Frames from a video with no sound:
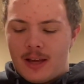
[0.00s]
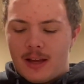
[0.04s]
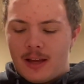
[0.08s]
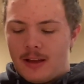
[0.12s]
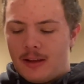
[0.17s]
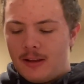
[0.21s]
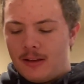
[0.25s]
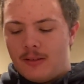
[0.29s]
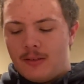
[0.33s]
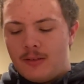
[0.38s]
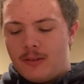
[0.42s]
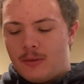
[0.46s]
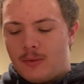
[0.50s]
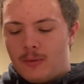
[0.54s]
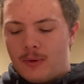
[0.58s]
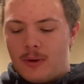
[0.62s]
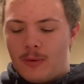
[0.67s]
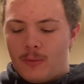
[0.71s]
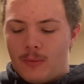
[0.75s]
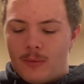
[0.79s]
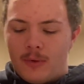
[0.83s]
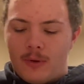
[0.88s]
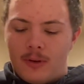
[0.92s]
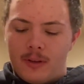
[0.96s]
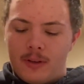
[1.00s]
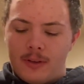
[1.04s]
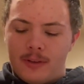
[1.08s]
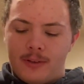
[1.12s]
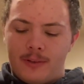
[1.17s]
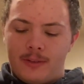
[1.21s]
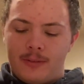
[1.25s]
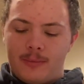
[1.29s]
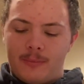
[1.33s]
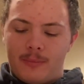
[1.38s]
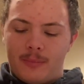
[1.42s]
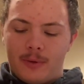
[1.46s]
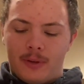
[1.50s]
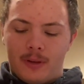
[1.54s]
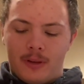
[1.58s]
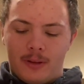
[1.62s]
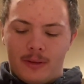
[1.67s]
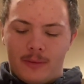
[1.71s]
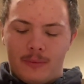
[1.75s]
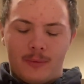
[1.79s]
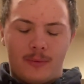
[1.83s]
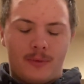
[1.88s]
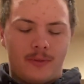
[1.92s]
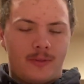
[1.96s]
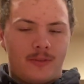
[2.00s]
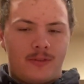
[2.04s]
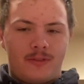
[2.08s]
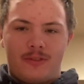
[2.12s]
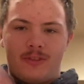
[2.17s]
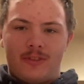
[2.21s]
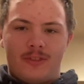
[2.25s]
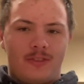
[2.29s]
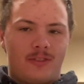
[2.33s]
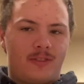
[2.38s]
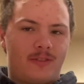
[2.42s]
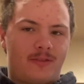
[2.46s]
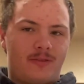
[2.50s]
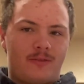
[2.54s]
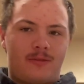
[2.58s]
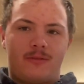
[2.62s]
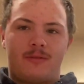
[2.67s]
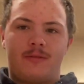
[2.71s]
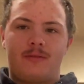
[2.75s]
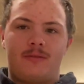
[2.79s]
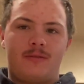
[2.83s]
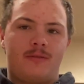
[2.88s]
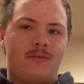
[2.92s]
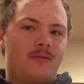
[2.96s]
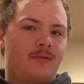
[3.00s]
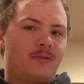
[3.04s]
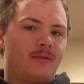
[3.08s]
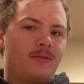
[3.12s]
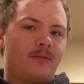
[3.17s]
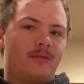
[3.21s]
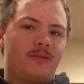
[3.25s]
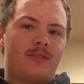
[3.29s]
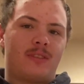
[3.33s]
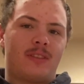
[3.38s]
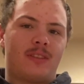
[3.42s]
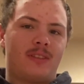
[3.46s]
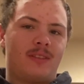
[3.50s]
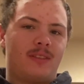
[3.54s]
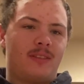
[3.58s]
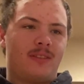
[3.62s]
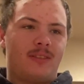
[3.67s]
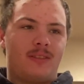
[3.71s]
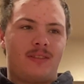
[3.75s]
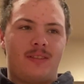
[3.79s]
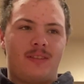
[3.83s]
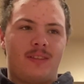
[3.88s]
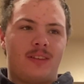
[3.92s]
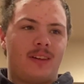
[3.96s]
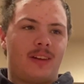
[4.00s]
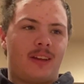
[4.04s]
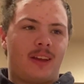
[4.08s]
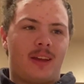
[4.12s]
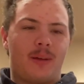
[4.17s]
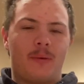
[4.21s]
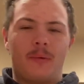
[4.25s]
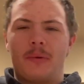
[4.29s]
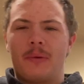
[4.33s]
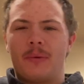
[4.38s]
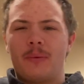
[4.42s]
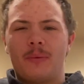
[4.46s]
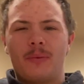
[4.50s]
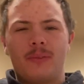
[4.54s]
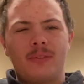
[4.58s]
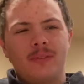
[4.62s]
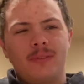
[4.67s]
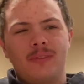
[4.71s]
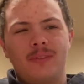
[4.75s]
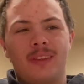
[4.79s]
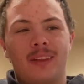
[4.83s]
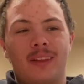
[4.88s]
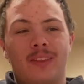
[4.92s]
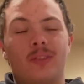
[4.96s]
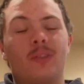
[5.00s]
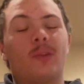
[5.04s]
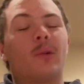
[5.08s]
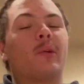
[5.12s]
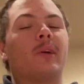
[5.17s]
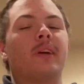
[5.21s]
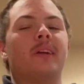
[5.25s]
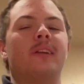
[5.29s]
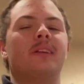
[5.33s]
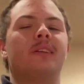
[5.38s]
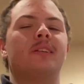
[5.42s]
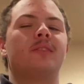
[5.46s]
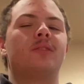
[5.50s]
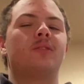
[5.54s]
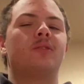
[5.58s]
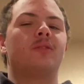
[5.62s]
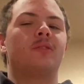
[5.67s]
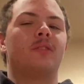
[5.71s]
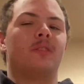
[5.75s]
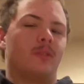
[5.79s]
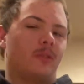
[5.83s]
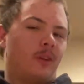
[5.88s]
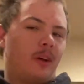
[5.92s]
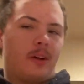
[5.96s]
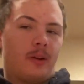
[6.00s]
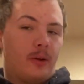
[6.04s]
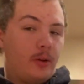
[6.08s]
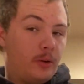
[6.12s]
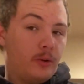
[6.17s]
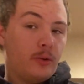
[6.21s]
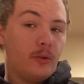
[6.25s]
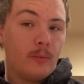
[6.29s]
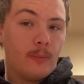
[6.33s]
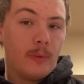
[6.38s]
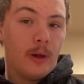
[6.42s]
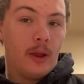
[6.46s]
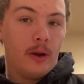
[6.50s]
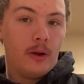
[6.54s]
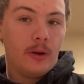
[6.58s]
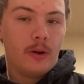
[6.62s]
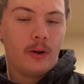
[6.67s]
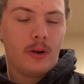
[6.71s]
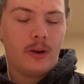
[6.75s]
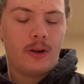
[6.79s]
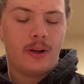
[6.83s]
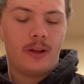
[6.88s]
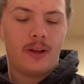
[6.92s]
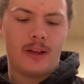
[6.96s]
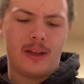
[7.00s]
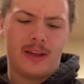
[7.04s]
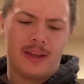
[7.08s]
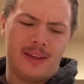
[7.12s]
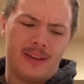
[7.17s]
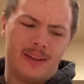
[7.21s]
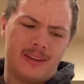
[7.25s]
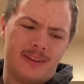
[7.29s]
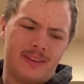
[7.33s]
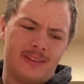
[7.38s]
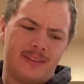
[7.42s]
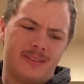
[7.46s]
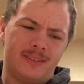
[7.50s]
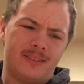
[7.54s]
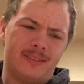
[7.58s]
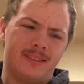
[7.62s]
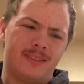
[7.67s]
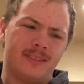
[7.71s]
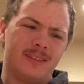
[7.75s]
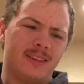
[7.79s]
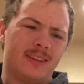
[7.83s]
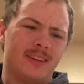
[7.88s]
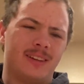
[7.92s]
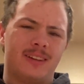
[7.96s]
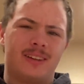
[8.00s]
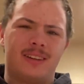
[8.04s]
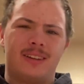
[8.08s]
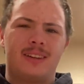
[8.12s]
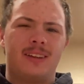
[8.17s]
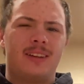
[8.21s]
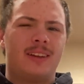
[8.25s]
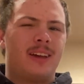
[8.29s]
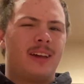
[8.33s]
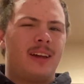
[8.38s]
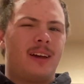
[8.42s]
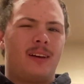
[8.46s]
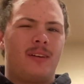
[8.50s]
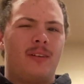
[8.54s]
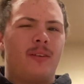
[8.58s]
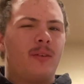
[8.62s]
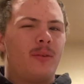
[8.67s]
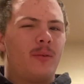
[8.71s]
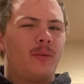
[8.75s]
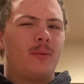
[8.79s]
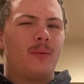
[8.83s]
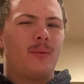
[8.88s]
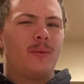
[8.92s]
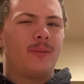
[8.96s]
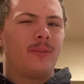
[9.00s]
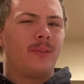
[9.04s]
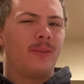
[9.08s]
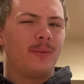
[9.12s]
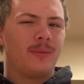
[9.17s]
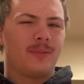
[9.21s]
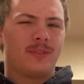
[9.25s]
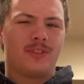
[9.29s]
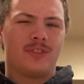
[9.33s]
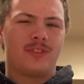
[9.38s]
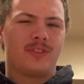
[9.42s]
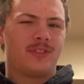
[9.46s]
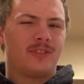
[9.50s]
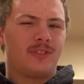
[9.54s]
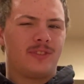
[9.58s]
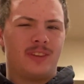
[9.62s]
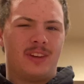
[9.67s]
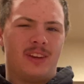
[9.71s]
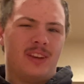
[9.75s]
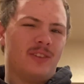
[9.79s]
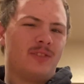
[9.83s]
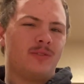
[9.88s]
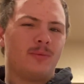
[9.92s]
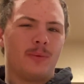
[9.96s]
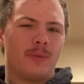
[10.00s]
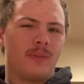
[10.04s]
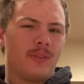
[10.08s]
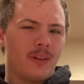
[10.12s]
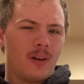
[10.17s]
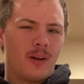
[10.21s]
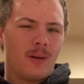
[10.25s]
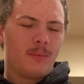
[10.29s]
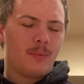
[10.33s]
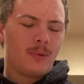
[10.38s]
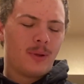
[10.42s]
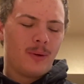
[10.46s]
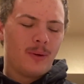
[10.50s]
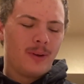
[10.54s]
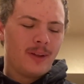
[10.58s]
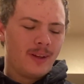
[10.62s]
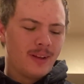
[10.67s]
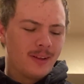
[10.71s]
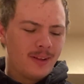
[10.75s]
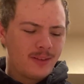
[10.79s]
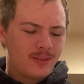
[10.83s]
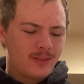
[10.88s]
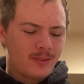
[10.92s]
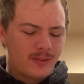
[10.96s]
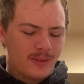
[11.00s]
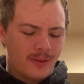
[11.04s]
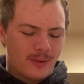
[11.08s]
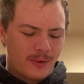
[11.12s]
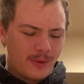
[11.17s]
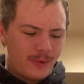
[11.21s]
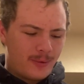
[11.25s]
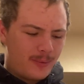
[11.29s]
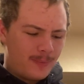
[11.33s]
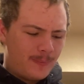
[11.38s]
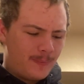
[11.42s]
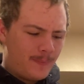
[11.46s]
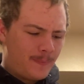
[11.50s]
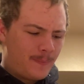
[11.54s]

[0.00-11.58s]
I don't know what it was, but it was just like it wasn't like the greatest. I could do better, and I don't know. There was just an issue with the uploading it, so